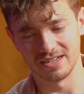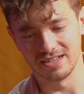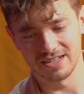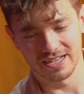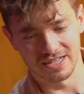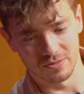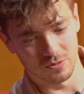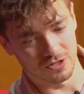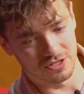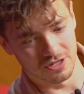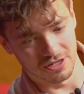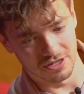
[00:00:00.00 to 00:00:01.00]
I like Edinburgh
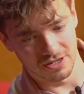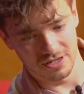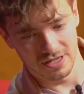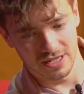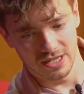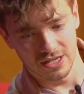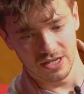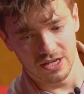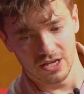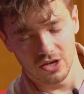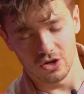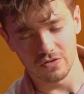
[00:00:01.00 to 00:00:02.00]
too. Yeah.
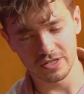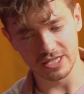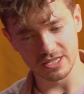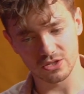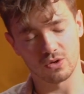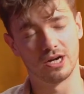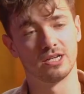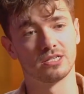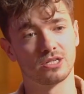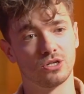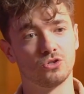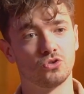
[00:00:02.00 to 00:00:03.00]
Obviously, it's quite
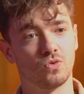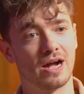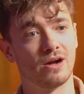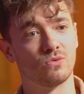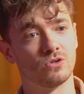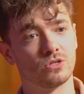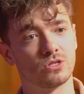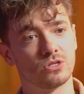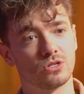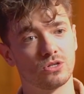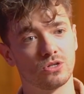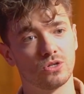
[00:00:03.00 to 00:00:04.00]
unsocial
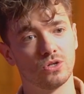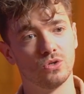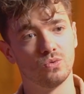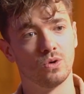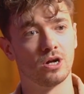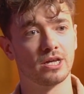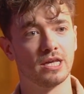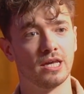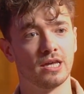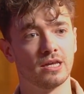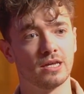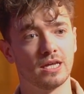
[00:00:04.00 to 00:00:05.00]
hours
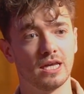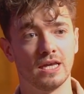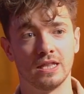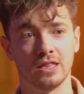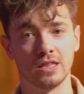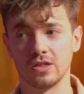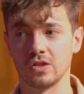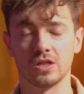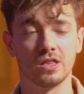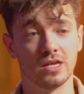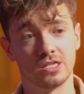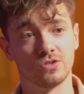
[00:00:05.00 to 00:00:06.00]
working in the
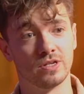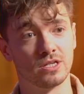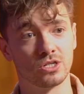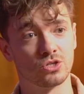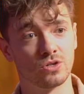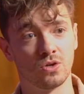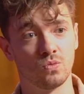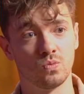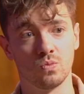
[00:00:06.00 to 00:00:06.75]
theatre industry,